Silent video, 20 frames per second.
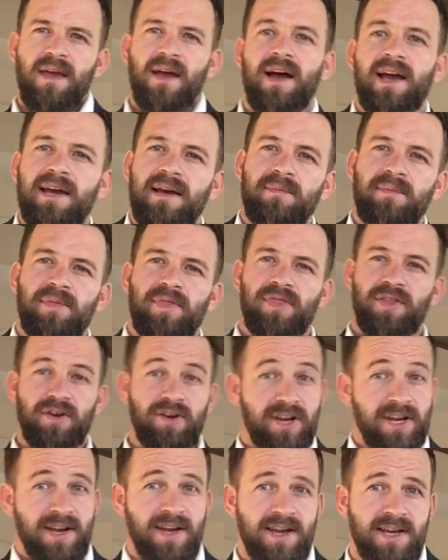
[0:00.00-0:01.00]
I am
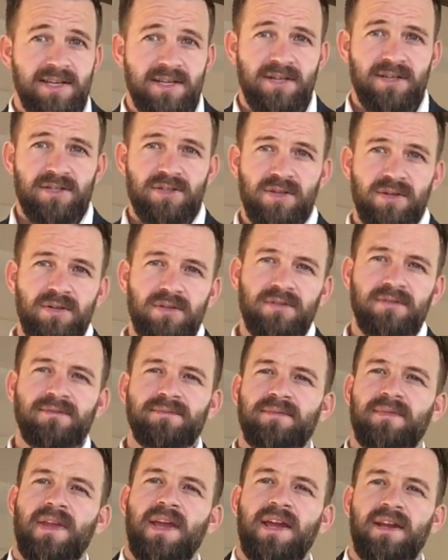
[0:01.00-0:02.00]
39 years old,
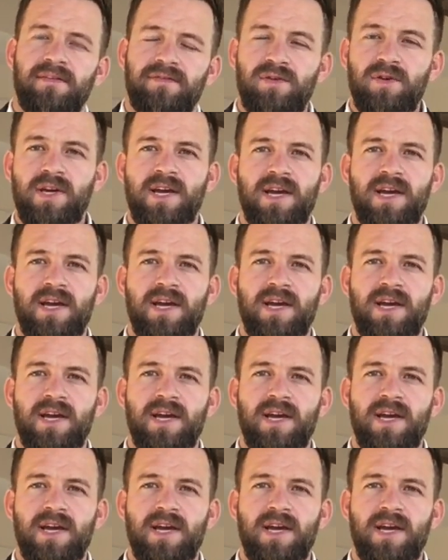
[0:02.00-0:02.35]
and if you